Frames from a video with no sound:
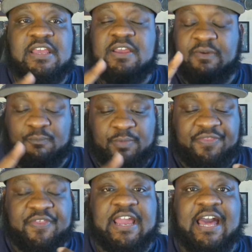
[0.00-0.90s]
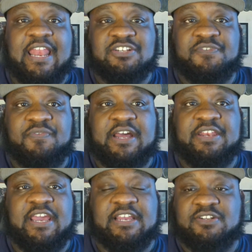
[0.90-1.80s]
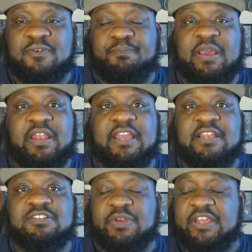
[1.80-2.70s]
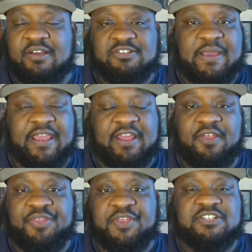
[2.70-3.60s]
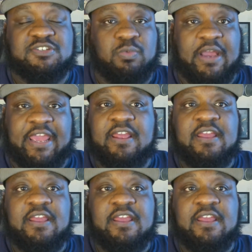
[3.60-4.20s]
with a guy like Javon Dexter, Billings when he comes back healthy, Sweat,